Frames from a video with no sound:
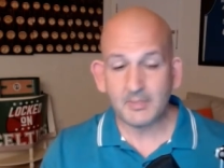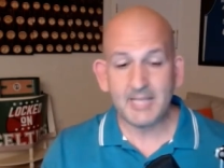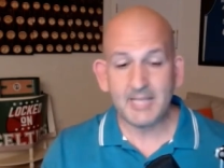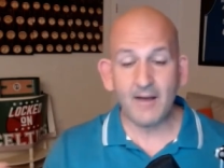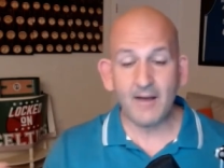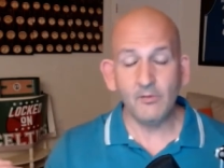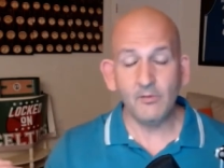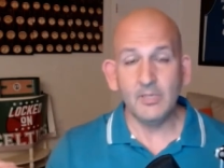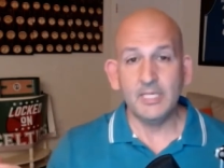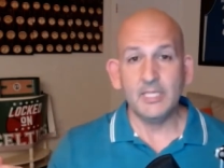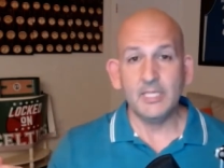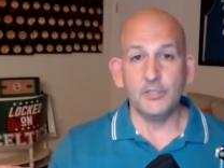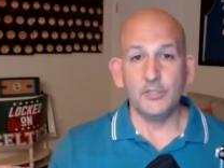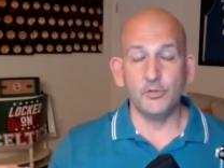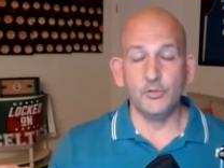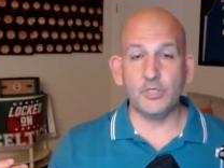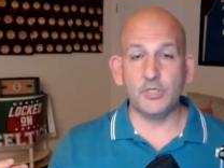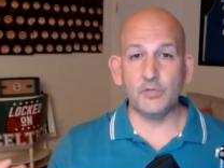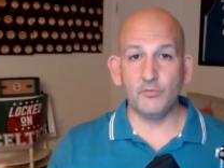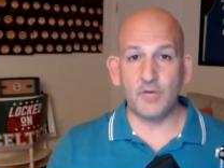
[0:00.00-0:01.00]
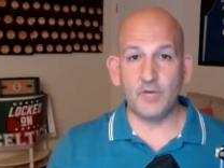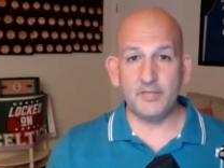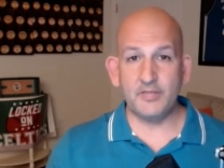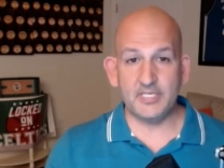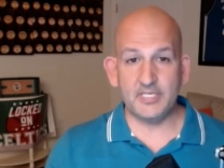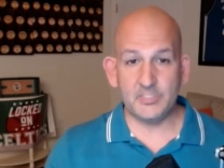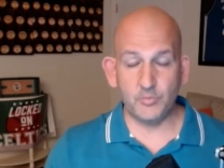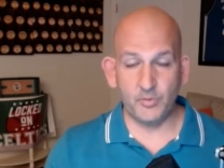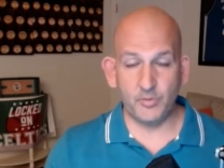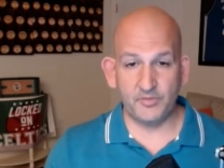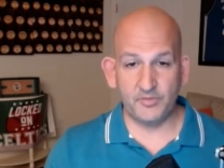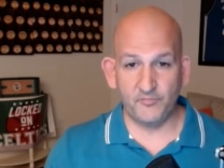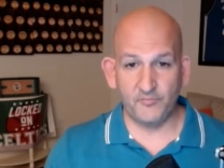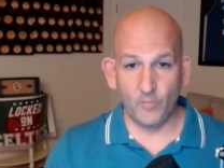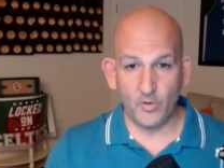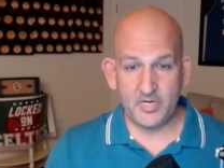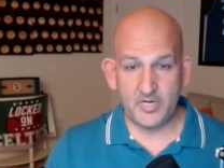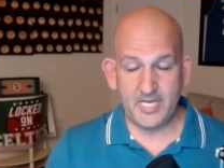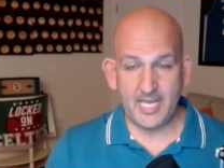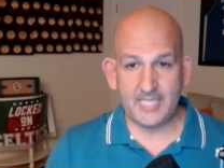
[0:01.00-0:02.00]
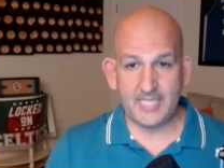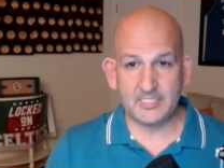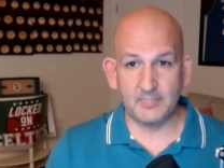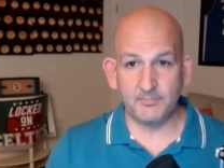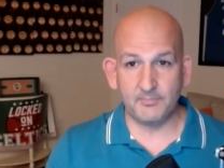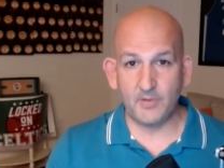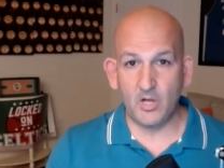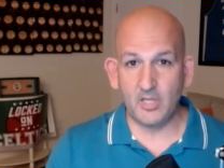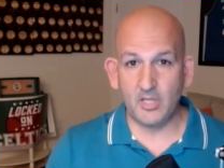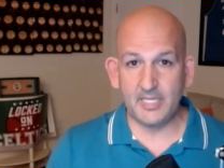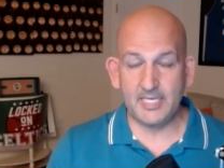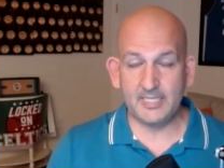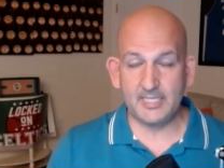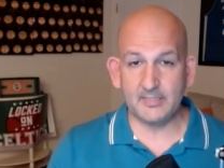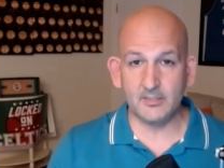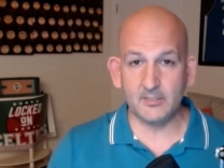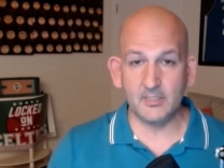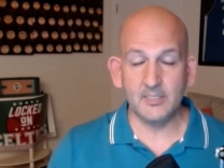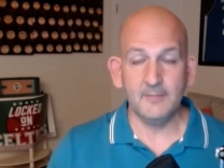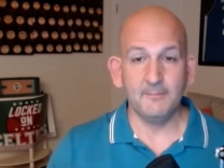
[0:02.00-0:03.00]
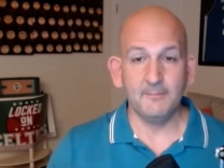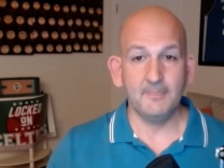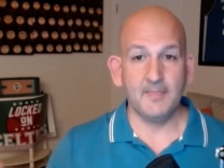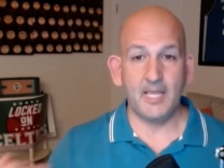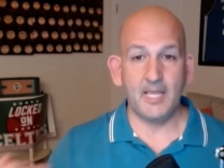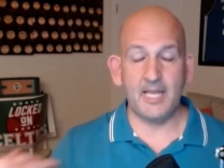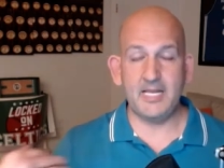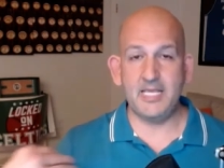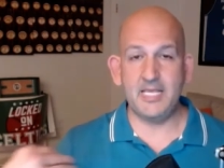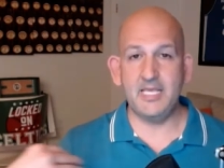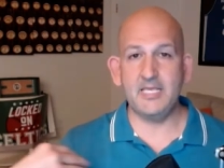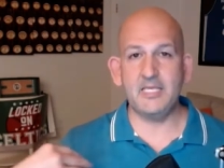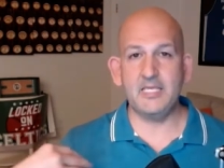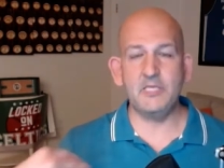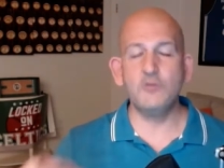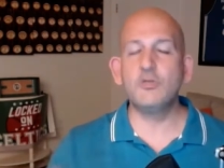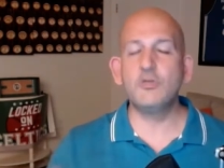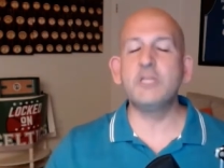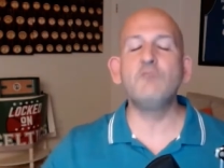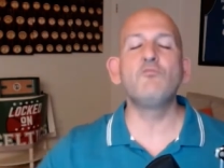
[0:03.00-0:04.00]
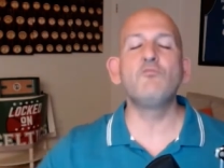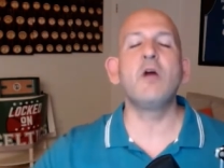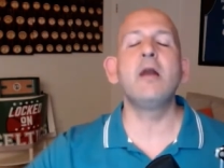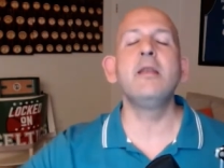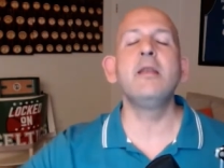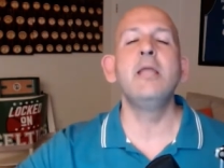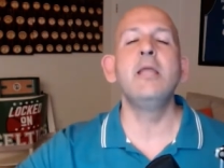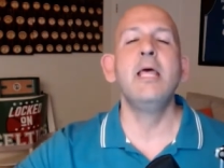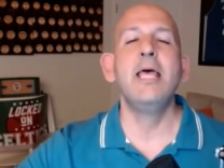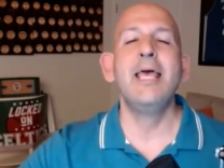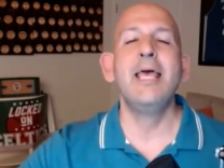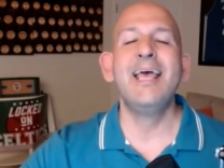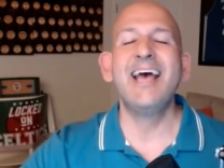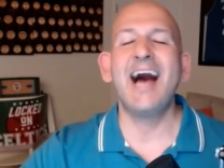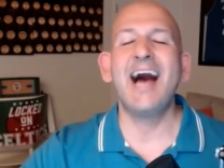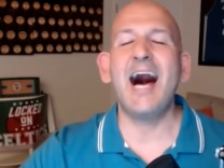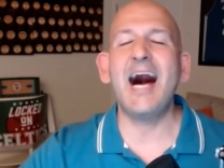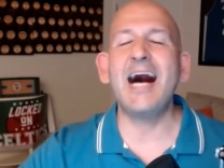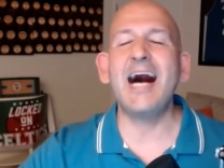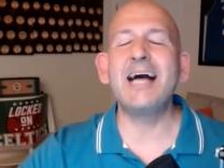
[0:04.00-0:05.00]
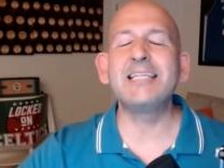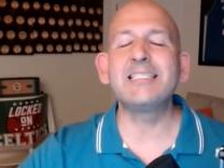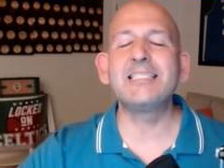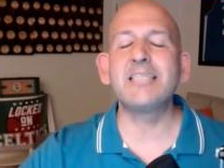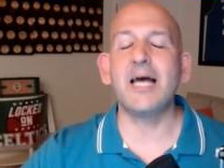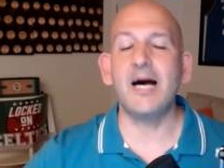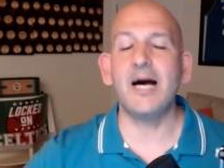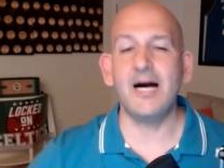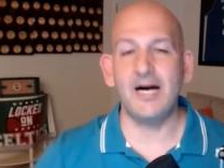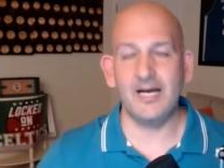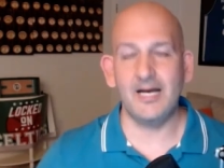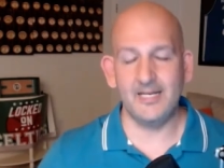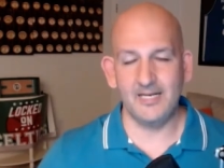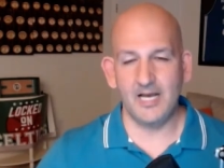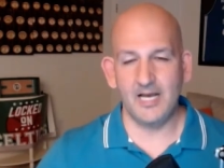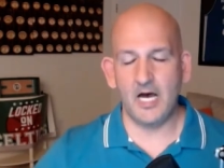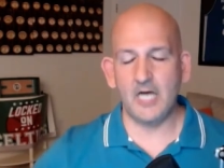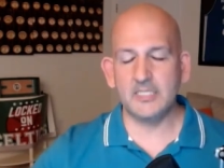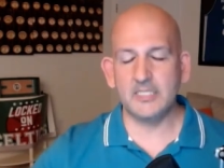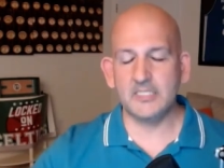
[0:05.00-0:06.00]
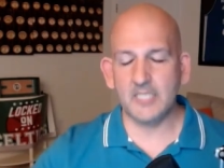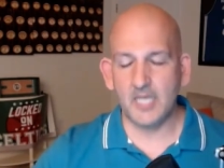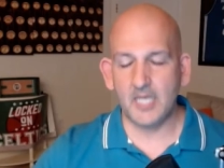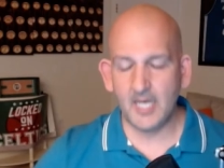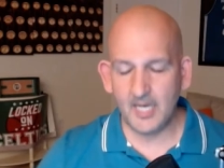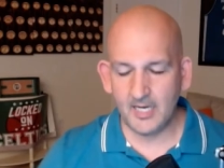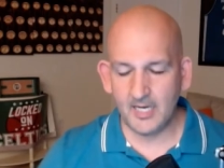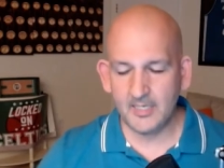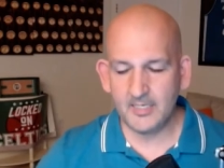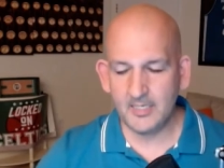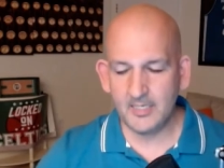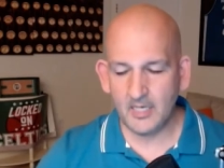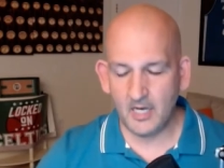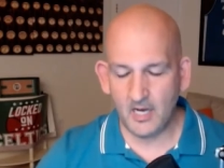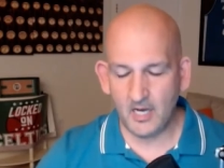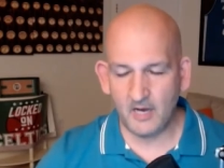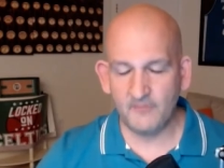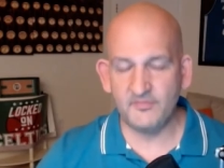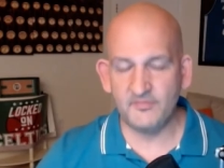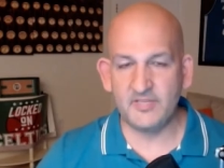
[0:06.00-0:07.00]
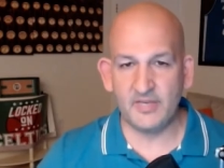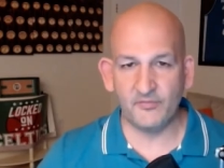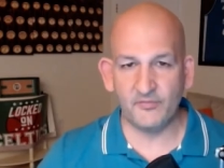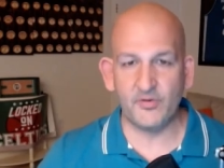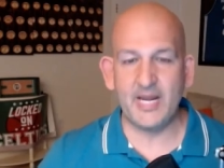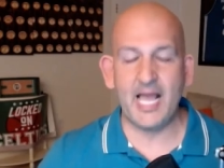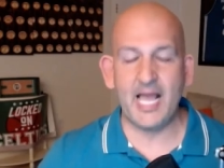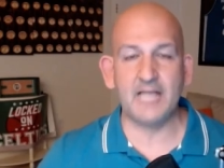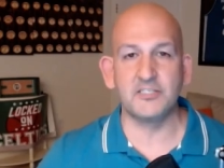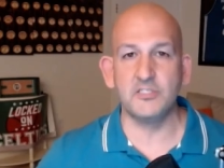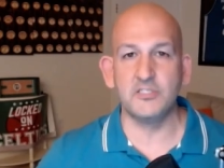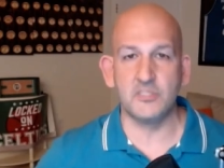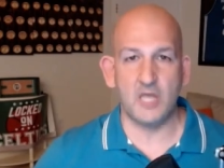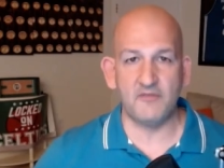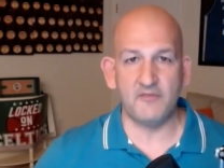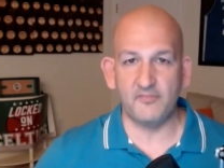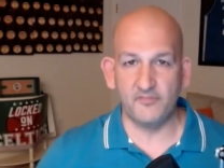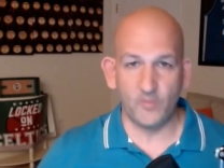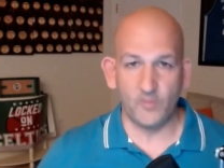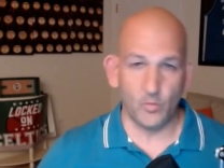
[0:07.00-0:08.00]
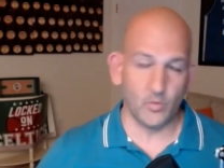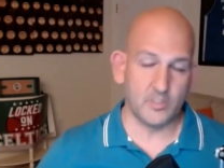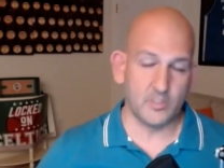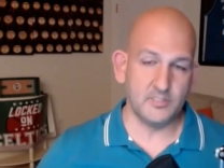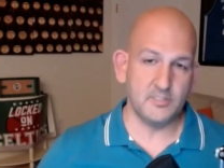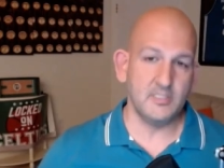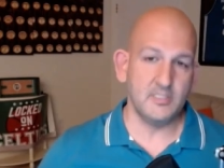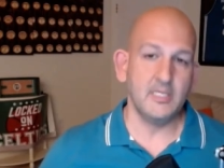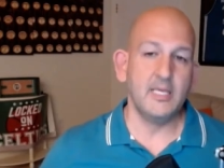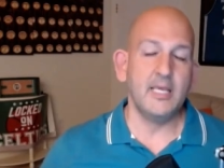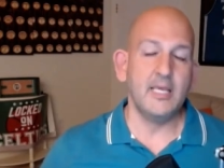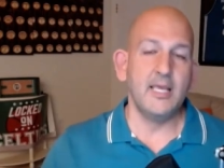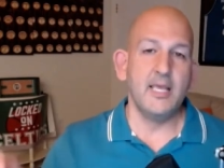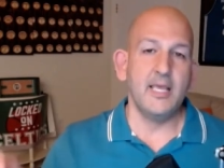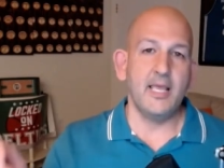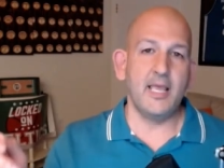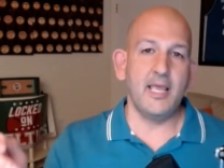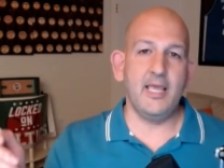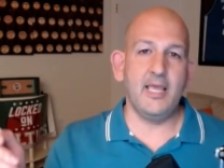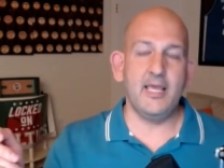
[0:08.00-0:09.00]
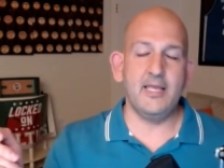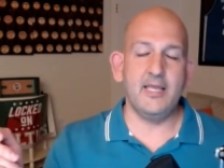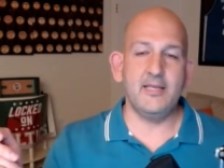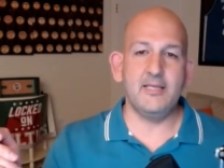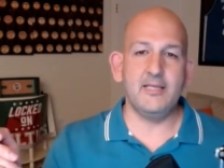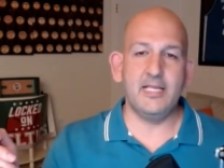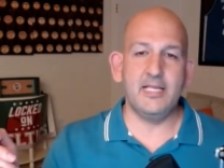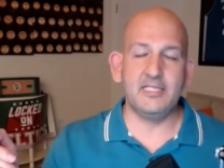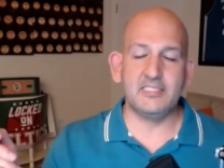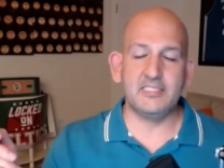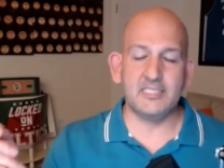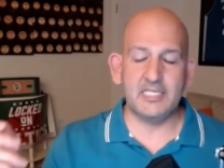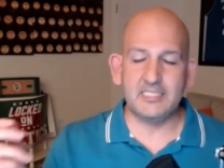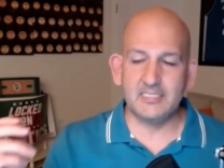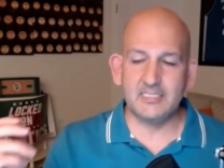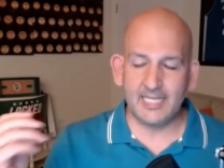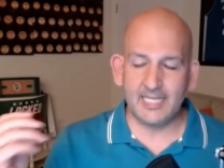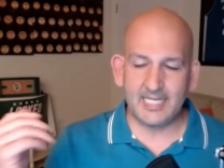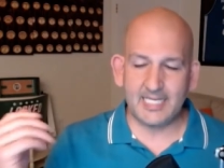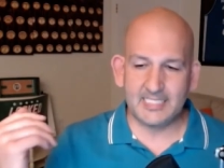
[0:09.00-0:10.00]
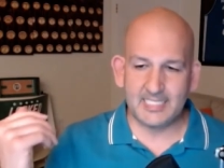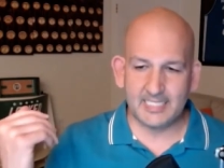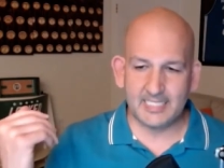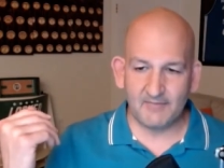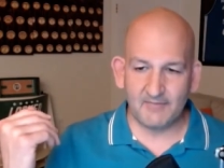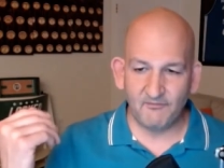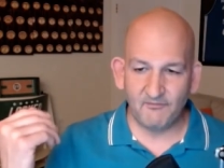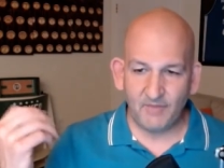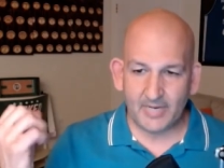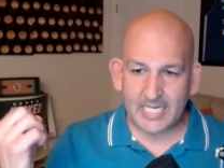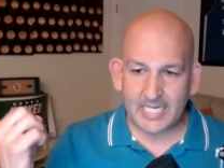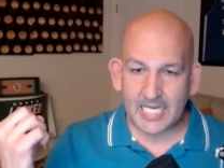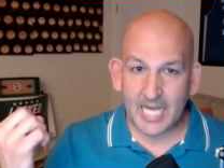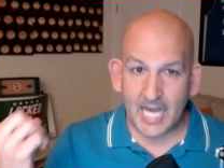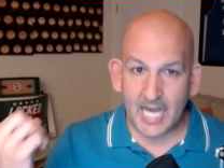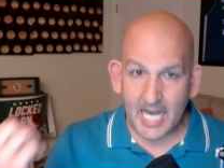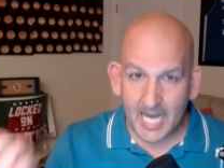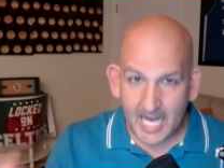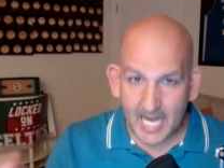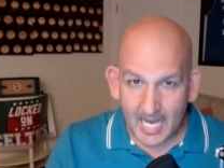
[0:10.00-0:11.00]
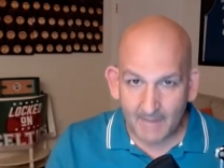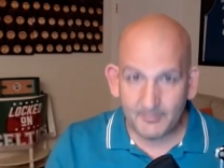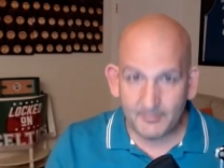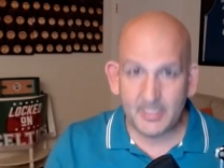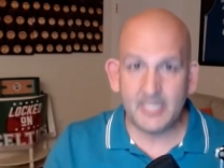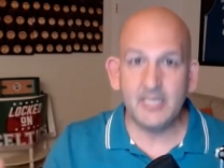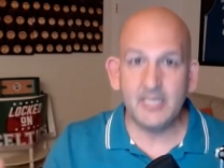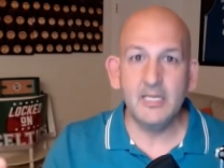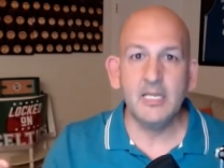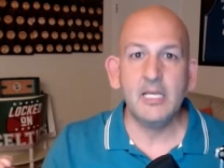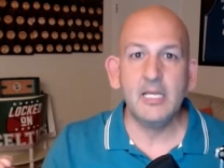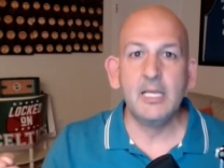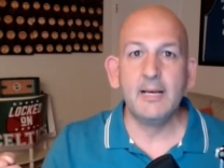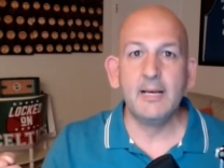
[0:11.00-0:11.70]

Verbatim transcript: Now you can run this with Fournier as the ball handler and he, you can run a ton, a ton of different actions off of horns. And it's, it's like I said, it's a very common